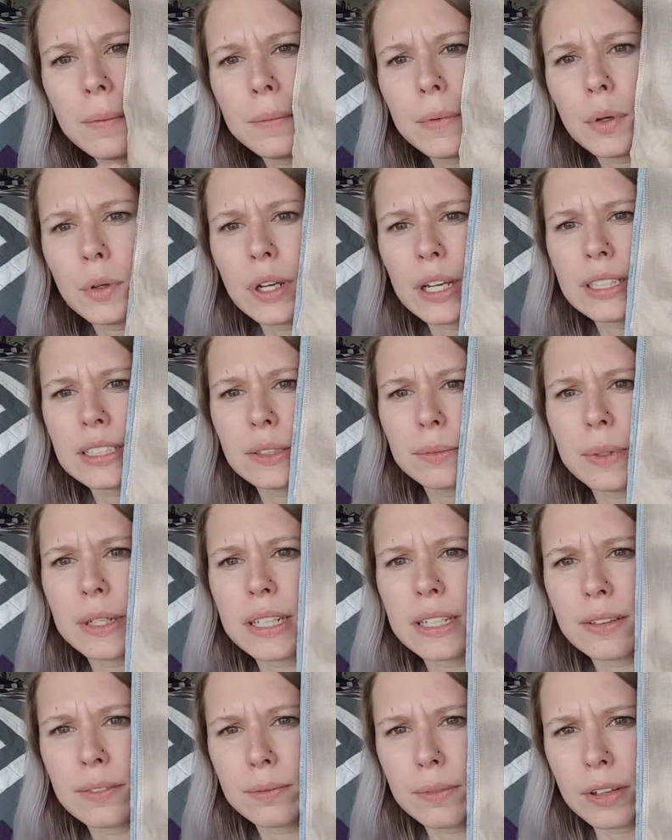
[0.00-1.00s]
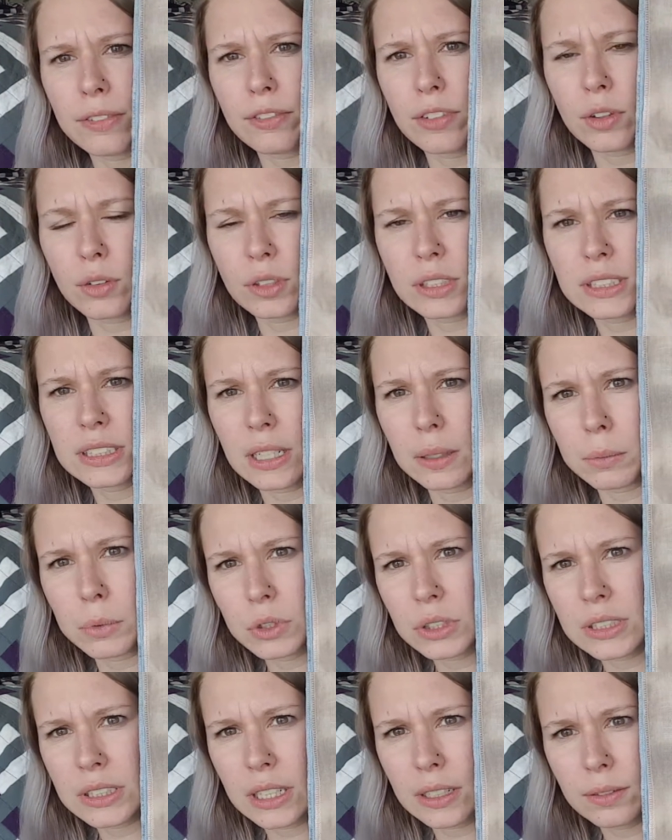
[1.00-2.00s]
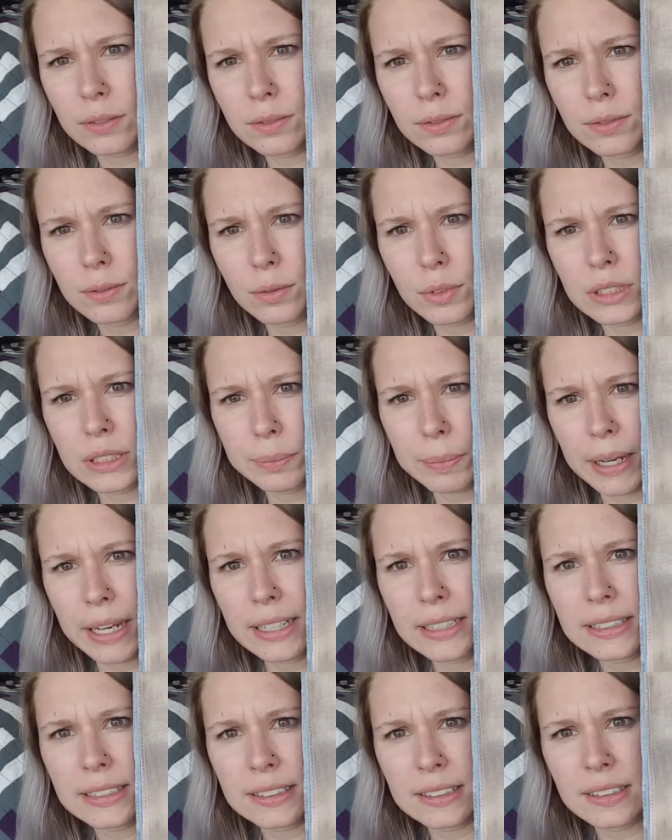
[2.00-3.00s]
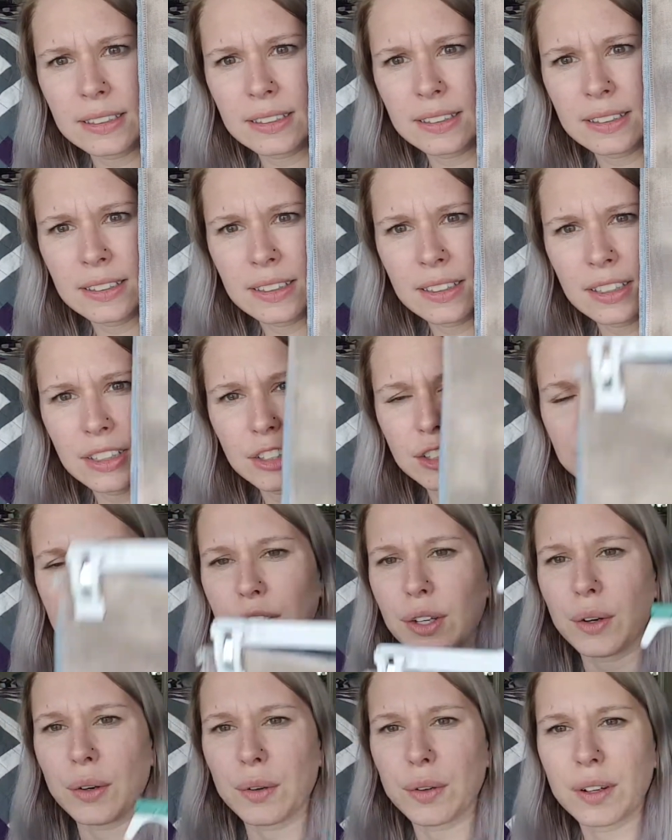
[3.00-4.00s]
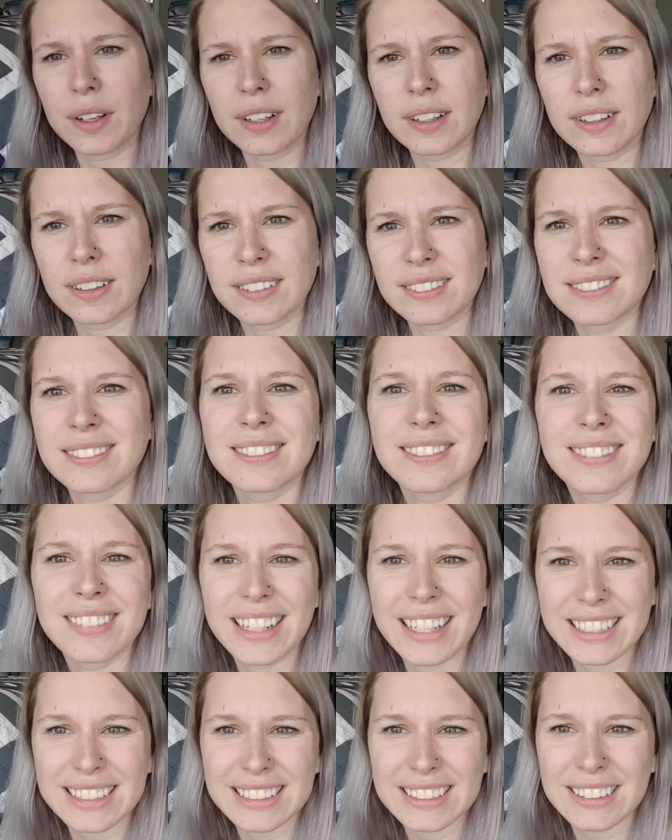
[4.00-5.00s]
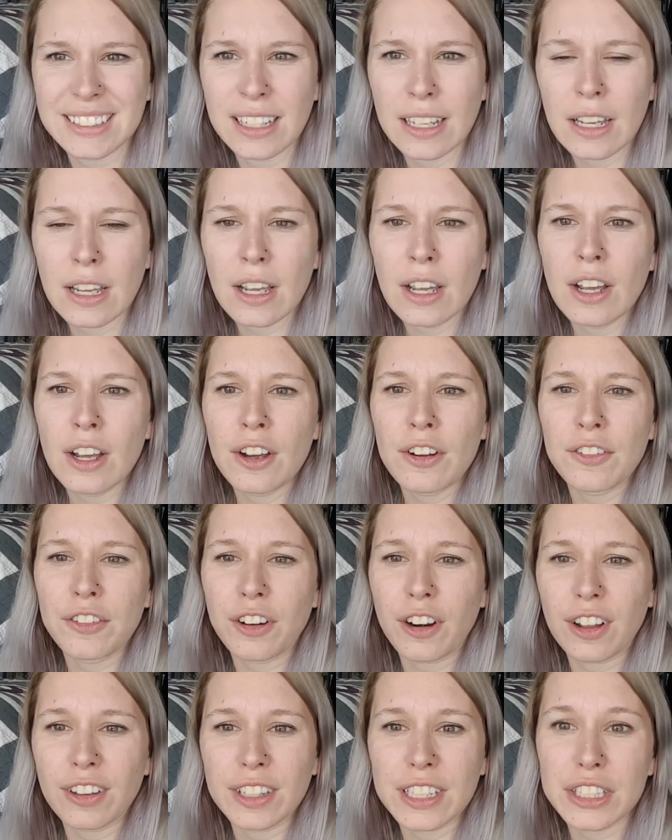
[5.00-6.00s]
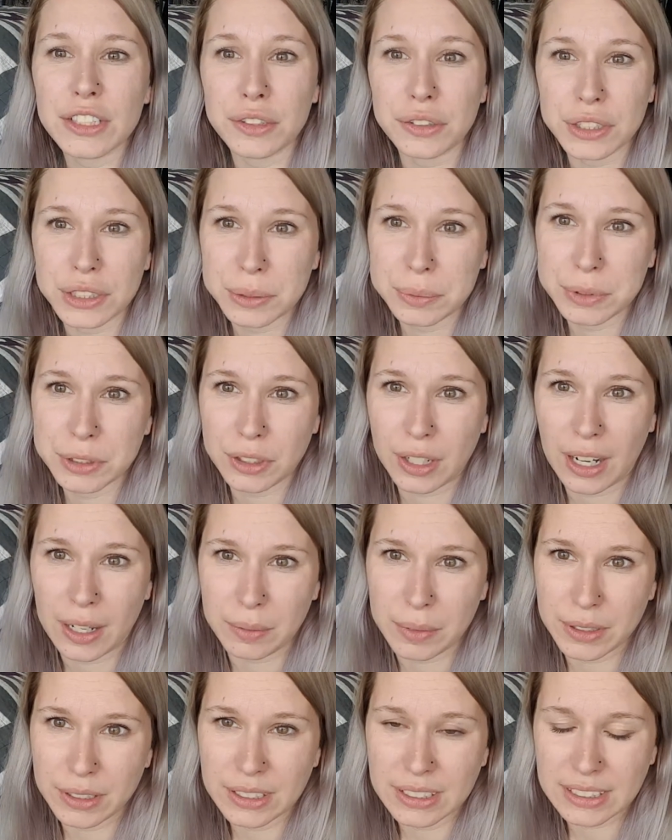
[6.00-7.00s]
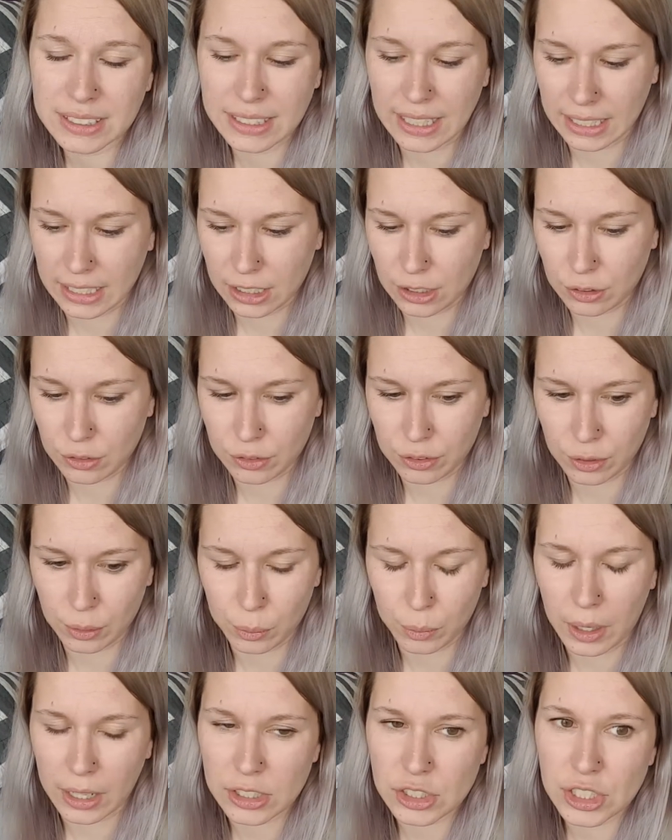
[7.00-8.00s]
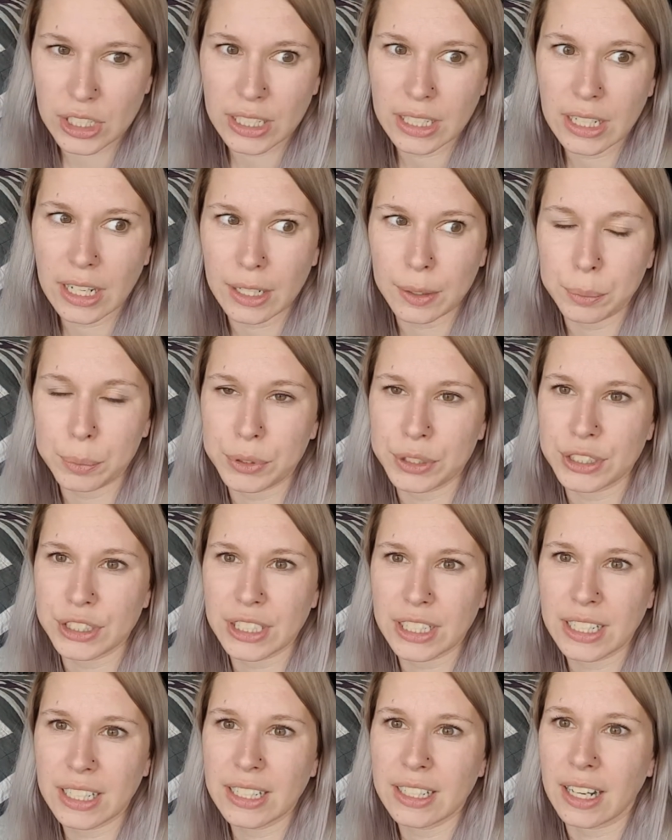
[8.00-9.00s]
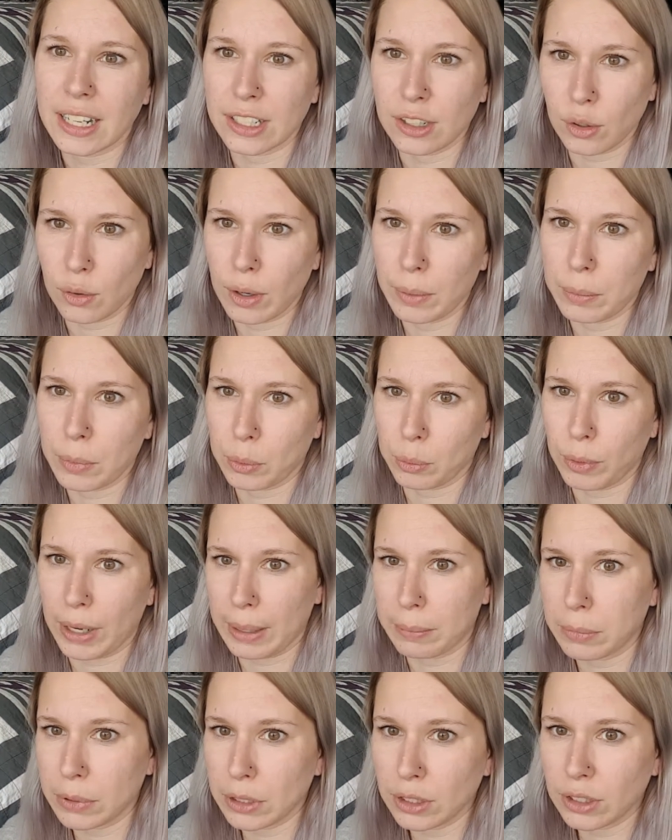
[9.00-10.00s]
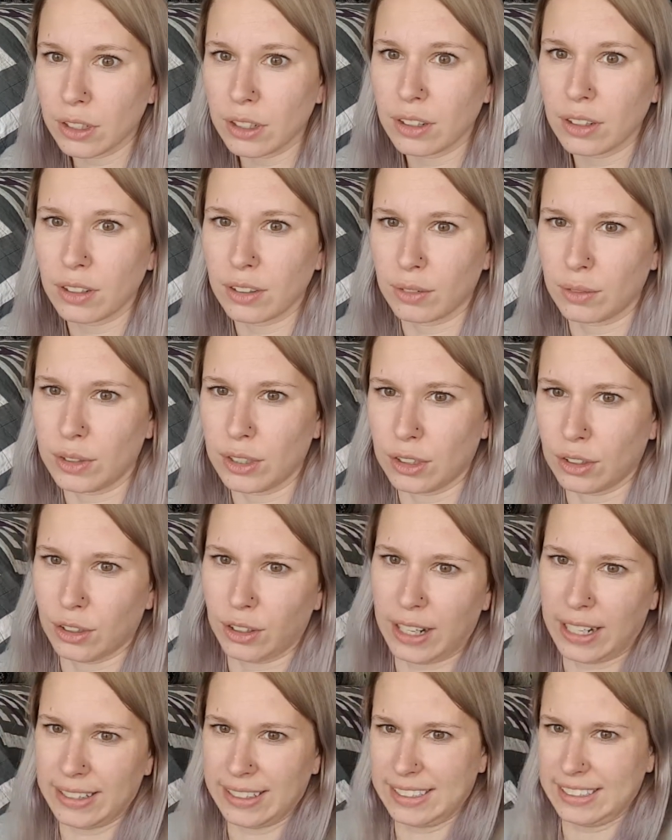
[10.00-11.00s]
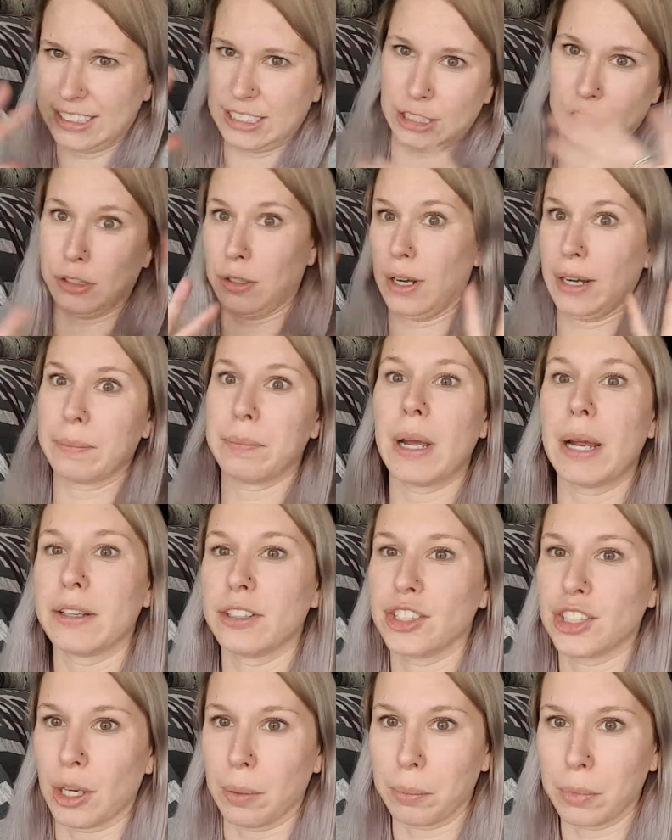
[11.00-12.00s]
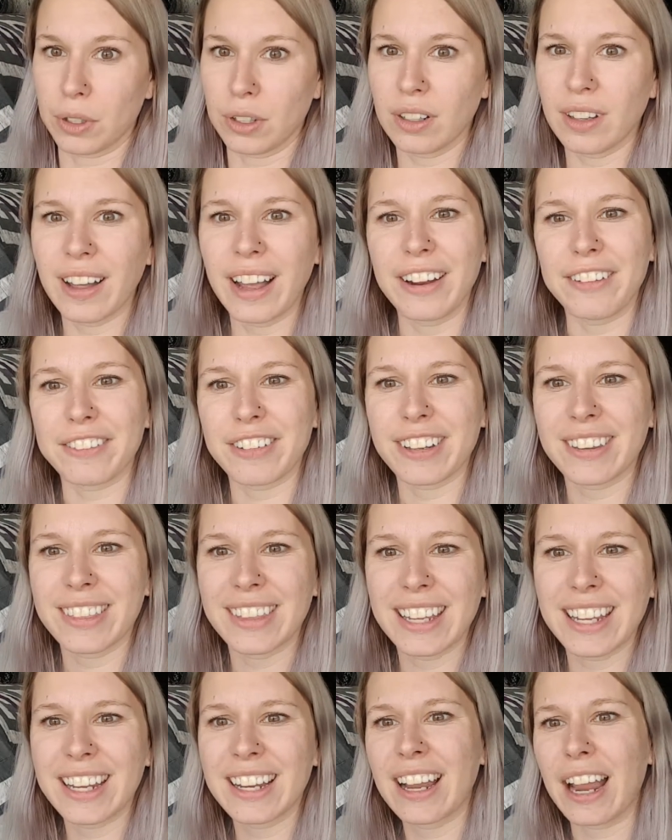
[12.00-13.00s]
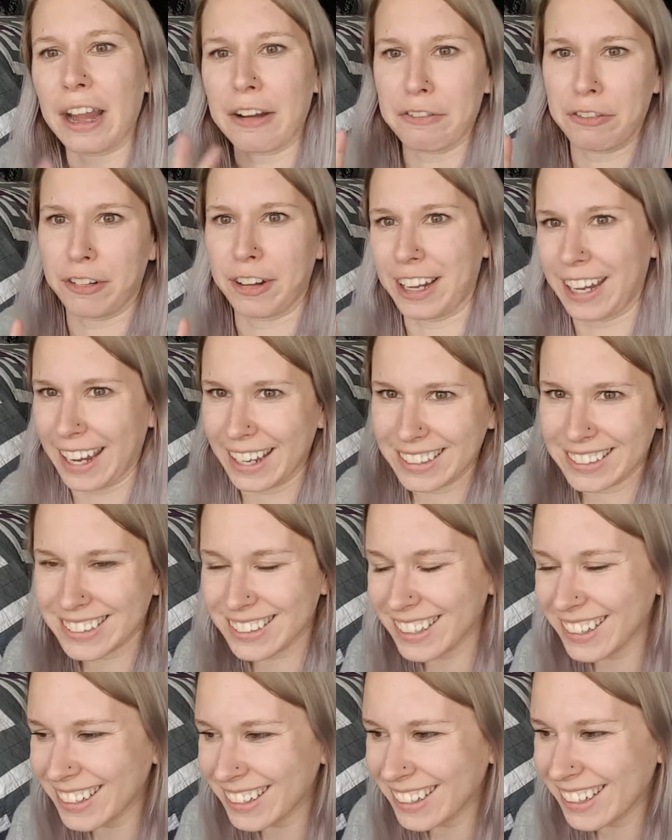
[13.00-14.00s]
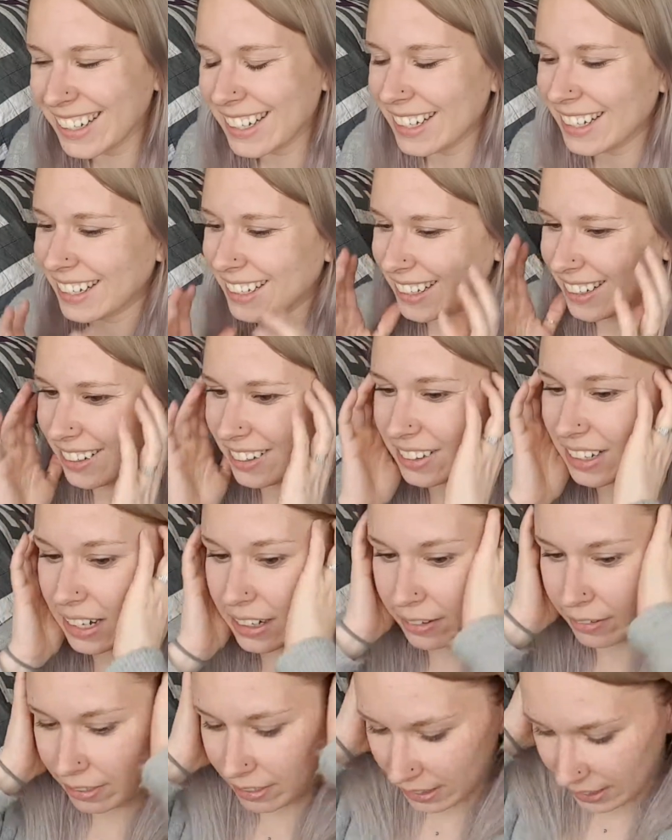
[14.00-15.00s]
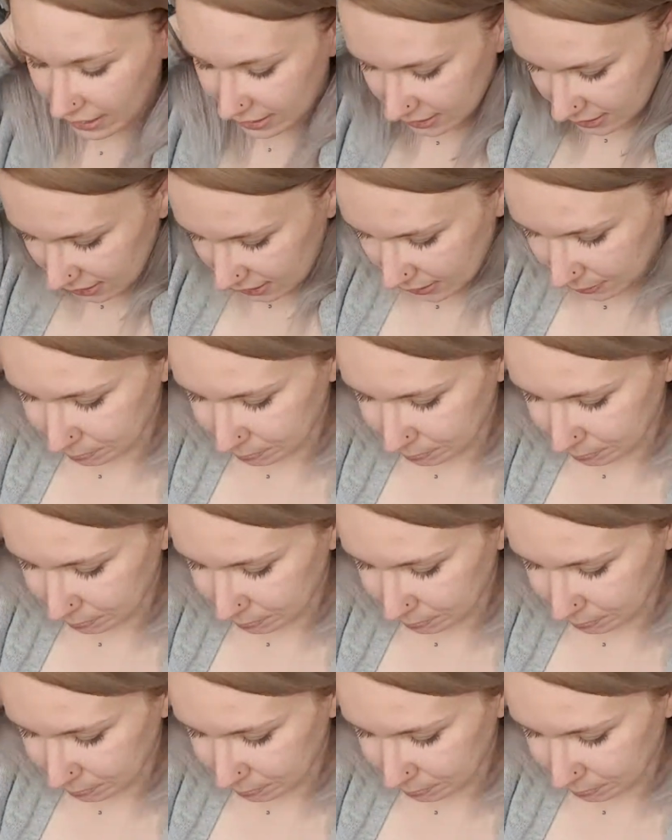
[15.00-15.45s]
Okay, so my phone is almost done with space. So thanks for all the new subscribers. Thank you for watching. I appreciate it. I know I'm a rambler, or at least, you know, I jumble everything. I forget a lot of things.